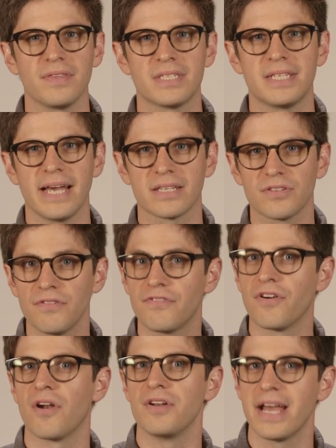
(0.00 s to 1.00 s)
this text
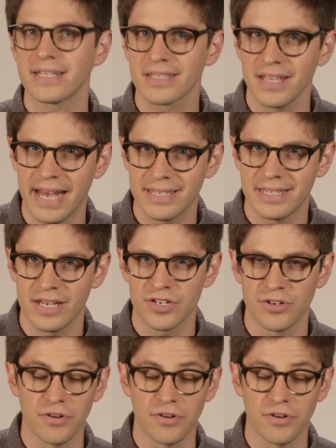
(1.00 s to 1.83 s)
for our next class session,